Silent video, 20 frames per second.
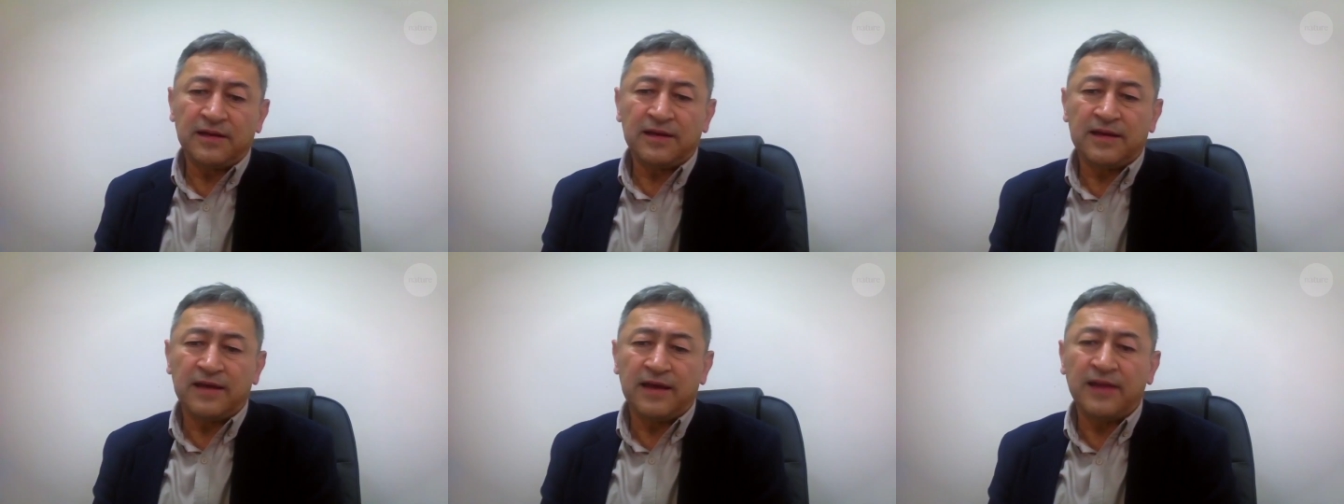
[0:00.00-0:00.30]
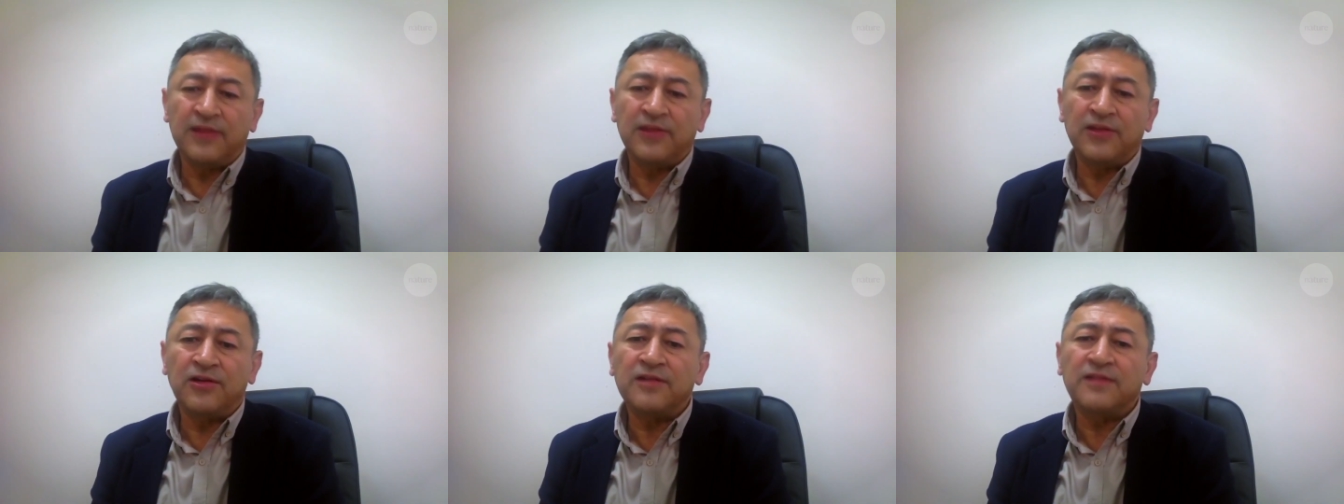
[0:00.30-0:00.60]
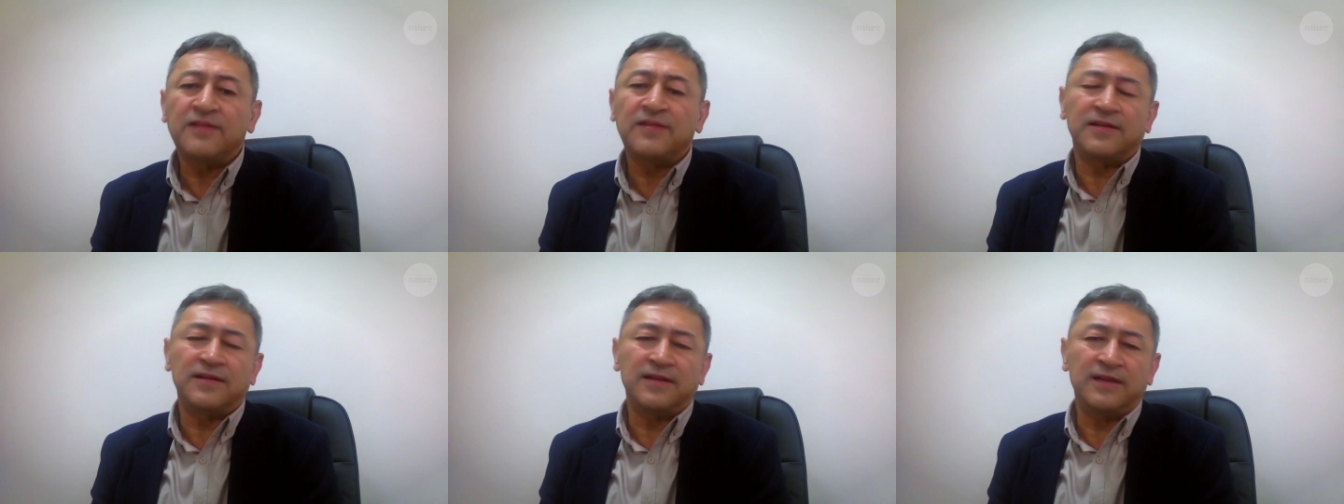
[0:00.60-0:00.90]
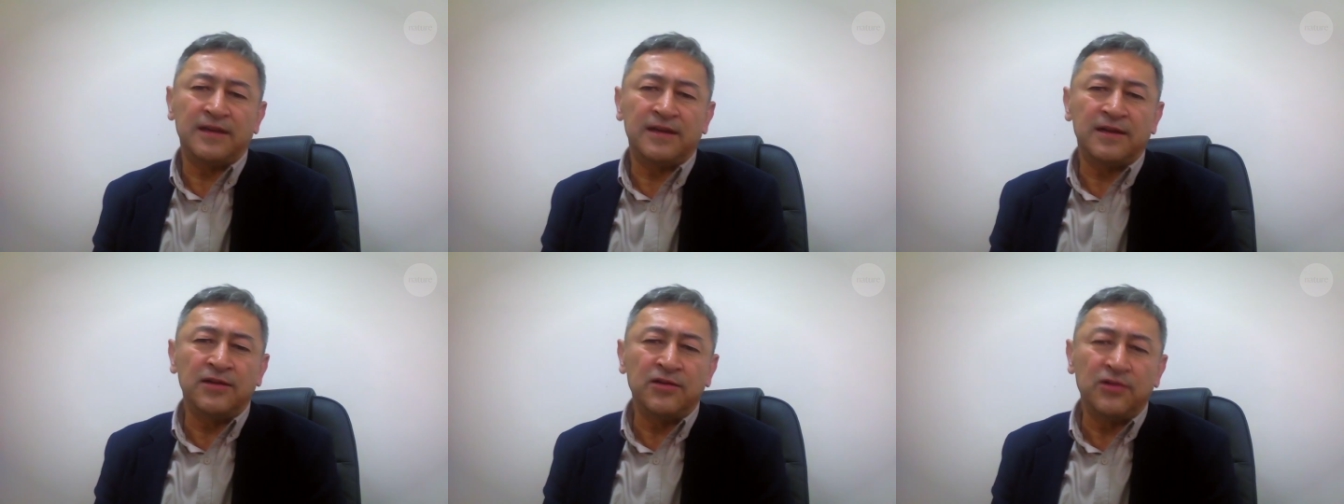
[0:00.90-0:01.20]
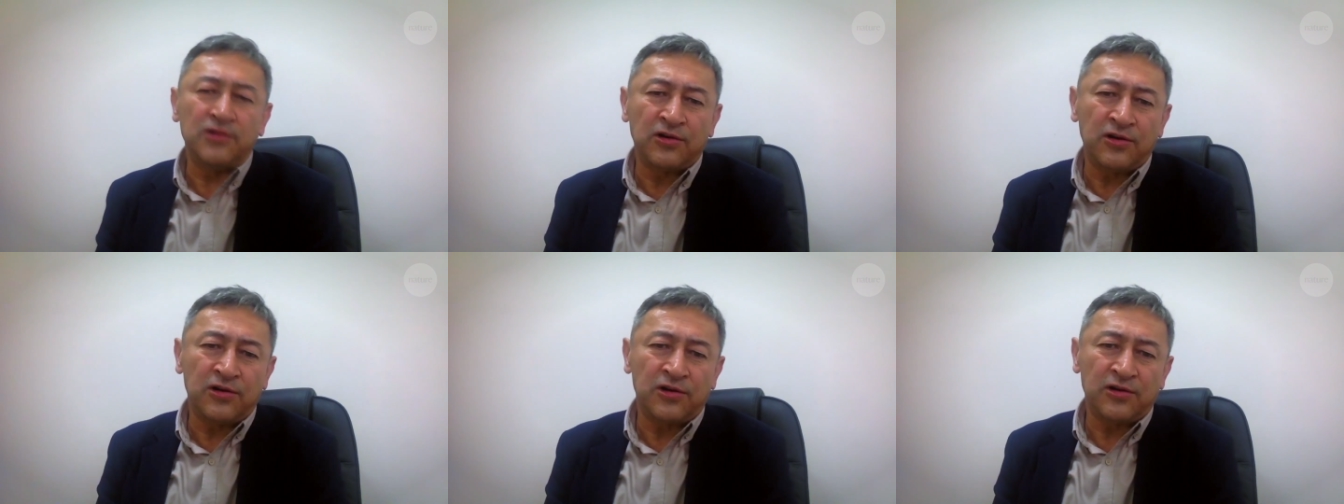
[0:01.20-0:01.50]
cannot
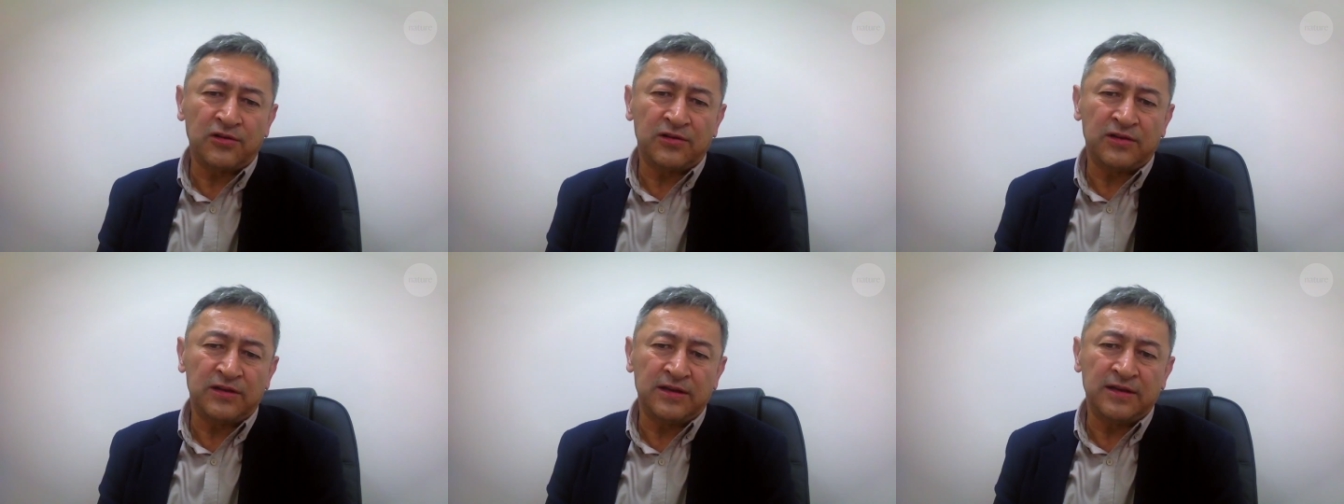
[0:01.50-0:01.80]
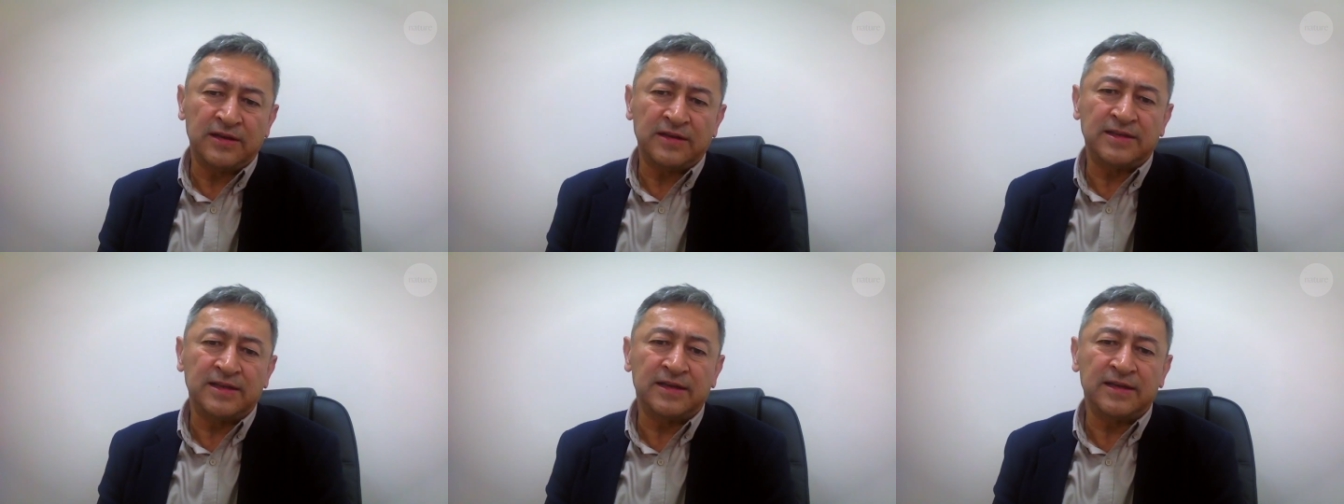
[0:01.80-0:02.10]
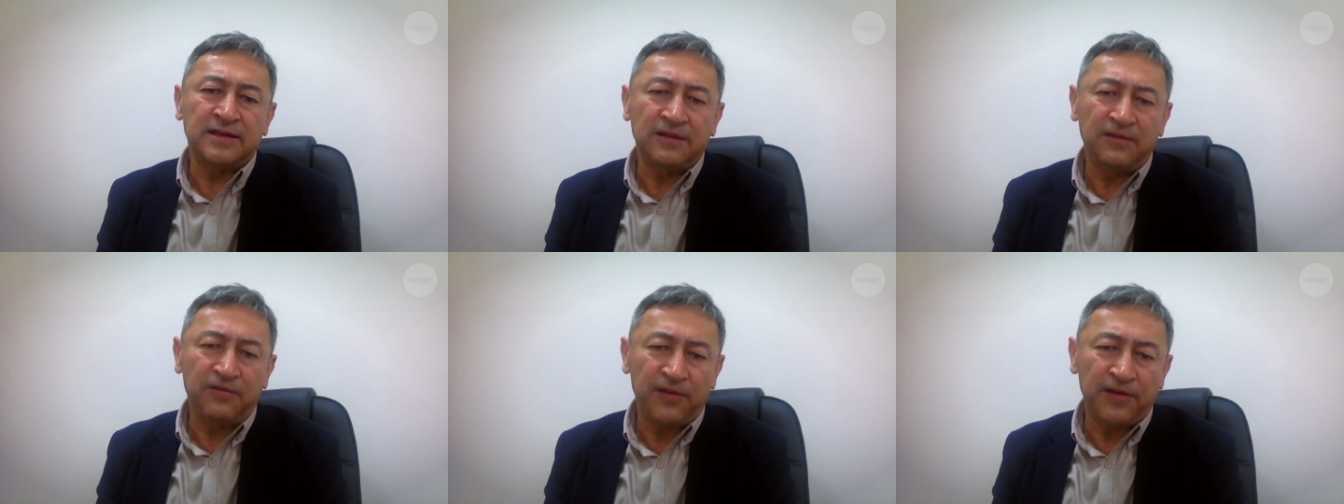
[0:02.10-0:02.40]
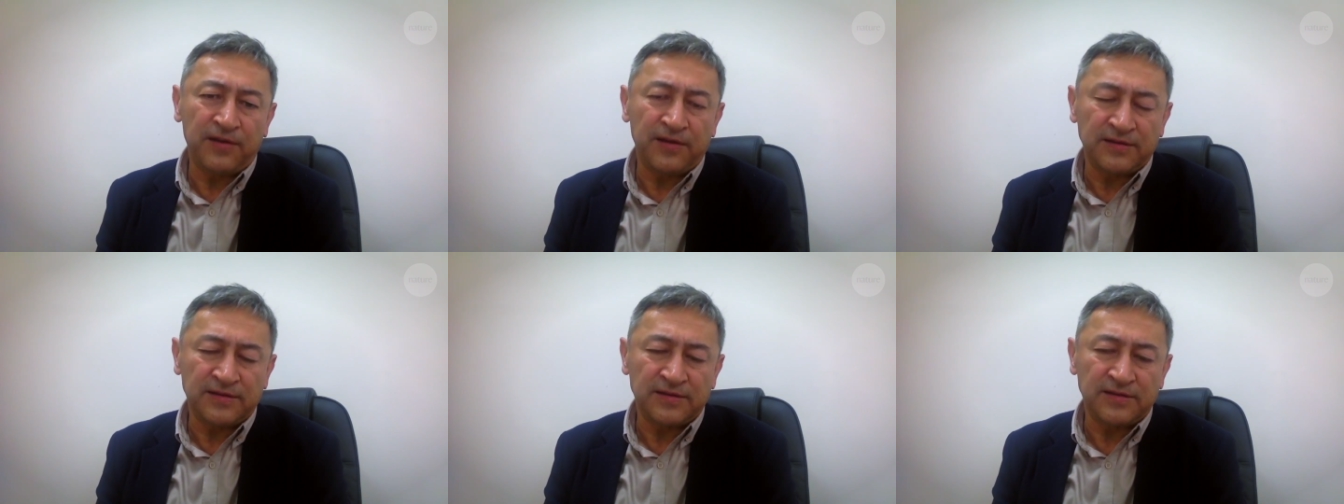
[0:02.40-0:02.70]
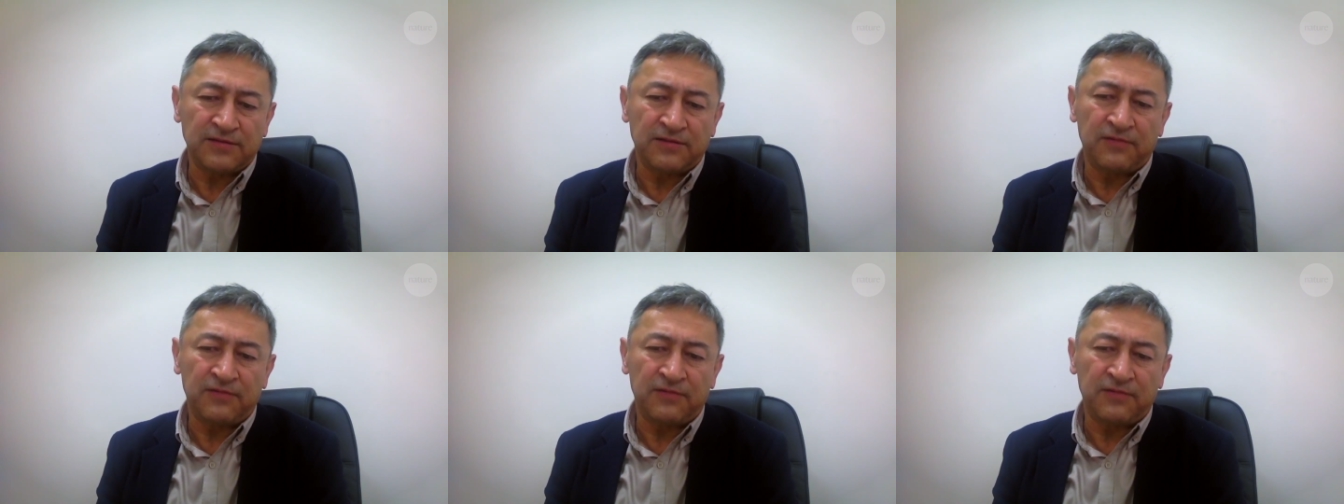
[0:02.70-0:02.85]
ignore the significance